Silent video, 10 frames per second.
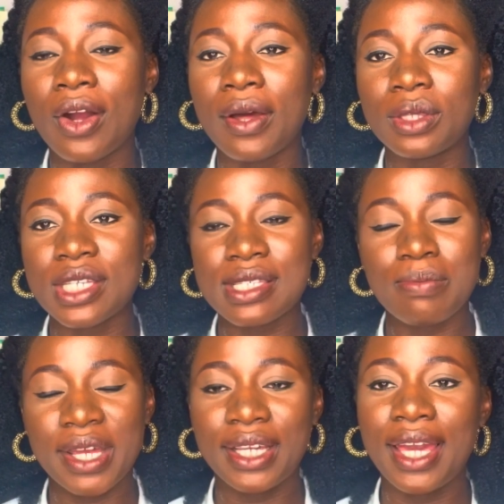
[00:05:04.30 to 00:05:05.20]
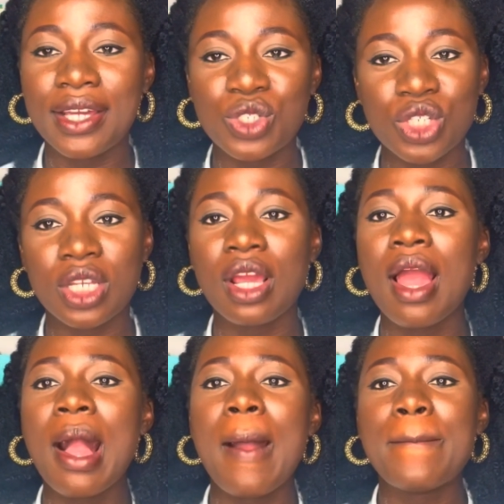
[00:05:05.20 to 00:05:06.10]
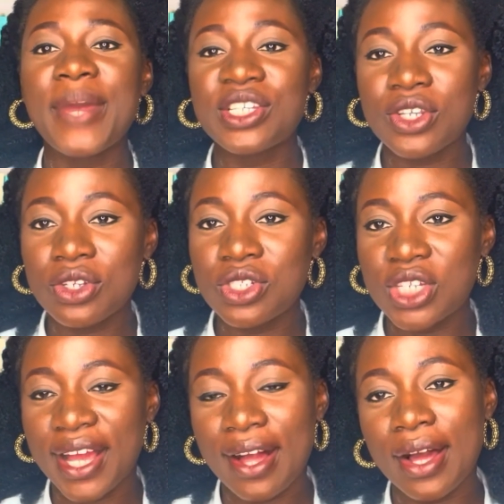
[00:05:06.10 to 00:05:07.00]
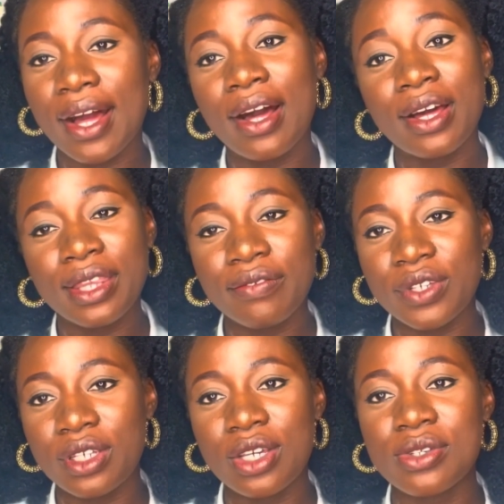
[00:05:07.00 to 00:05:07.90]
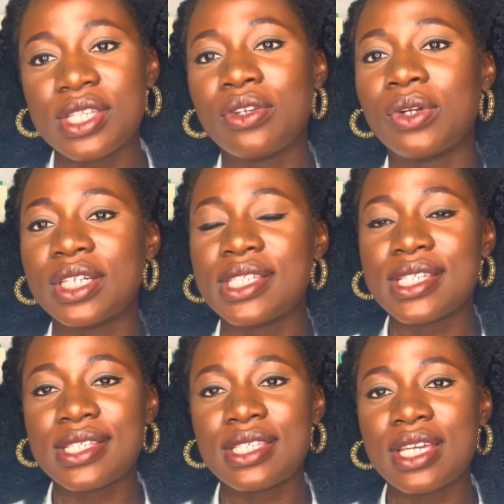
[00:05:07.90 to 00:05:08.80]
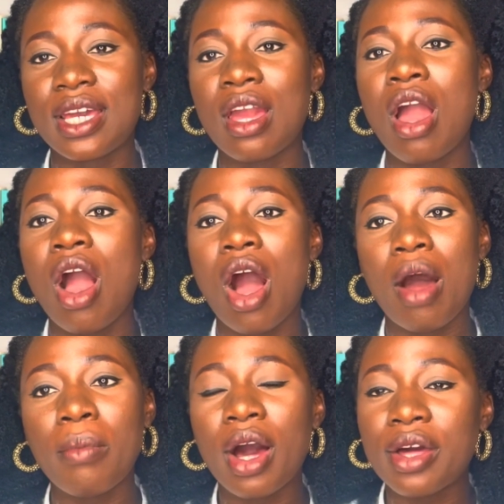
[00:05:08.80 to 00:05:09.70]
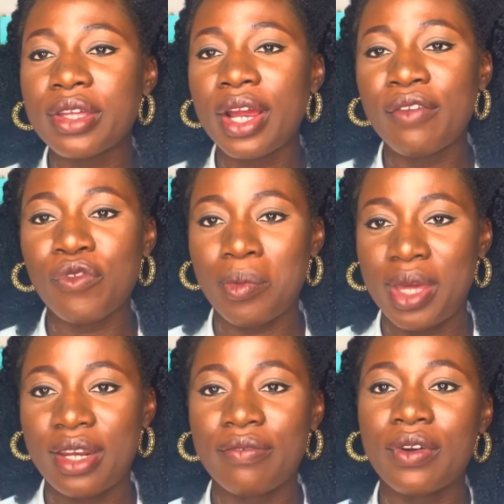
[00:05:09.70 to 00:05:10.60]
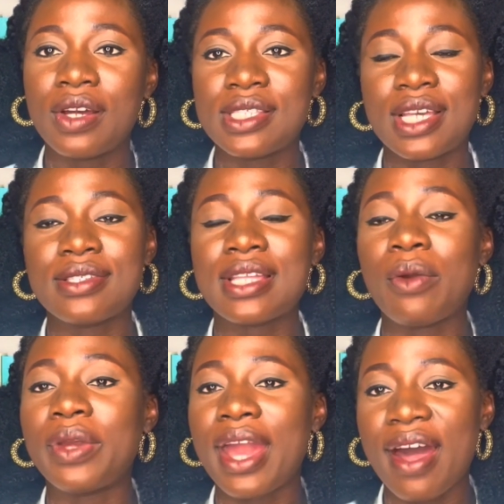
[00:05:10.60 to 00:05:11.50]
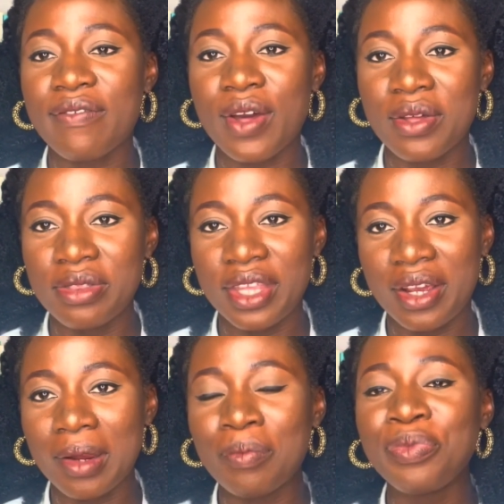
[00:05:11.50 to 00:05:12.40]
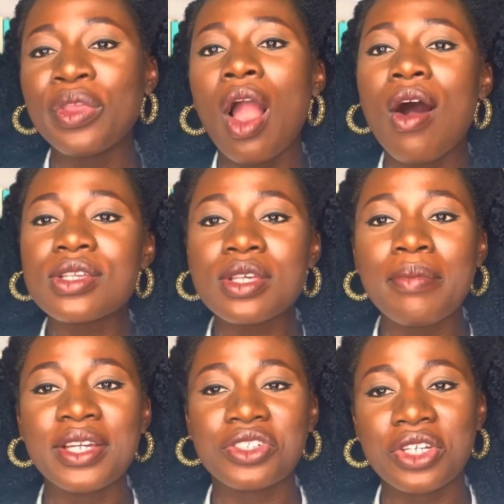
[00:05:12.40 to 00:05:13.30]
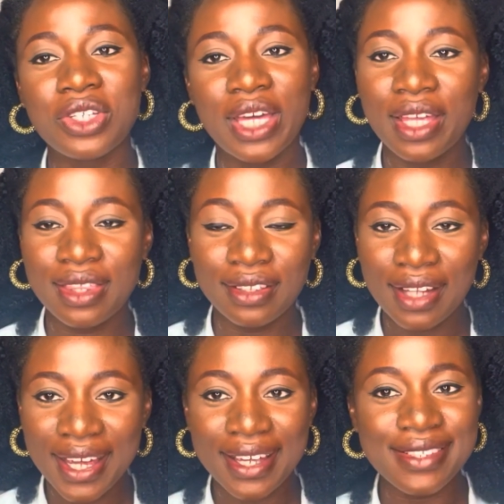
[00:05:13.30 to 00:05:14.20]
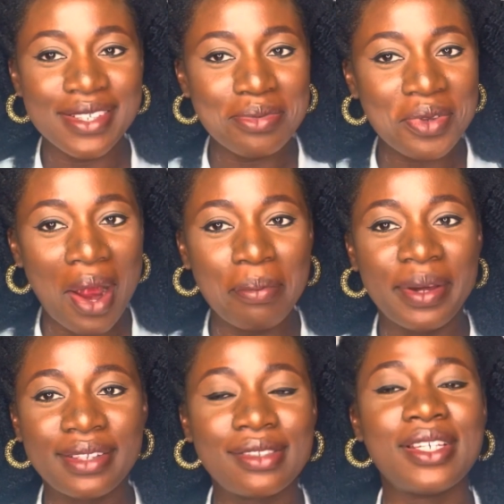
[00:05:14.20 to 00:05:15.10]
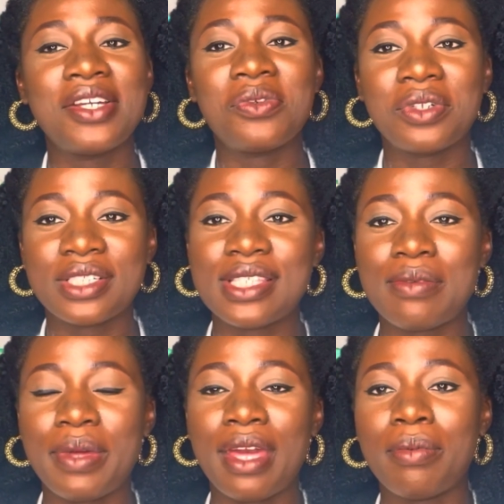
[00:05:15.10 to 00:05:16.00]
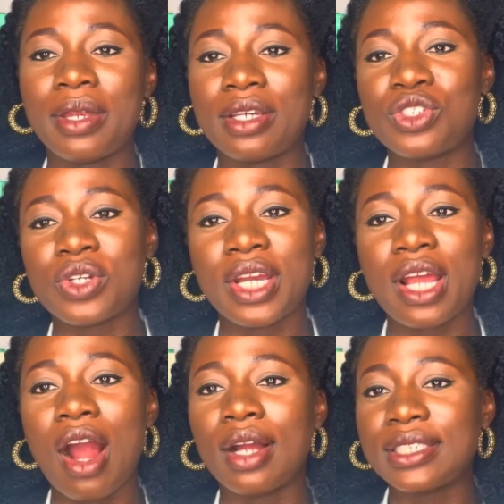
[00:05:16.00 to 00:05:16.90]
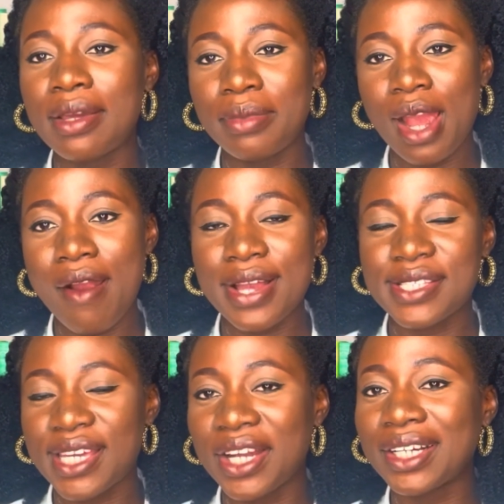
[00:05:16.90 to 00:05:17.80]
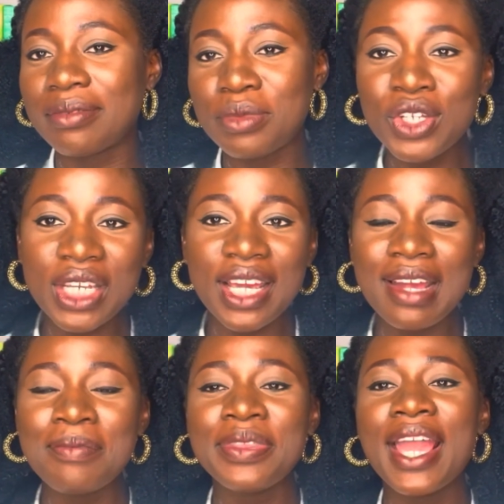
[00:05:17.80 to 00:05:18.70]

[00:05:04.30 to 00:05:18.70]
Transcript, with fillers: on this medication. Make sure you check out our other videos in order to see um, other informative contents that we have on there. Also, make sure you hit the like and subscribe button in order to be able to join our DEMIRxCARE community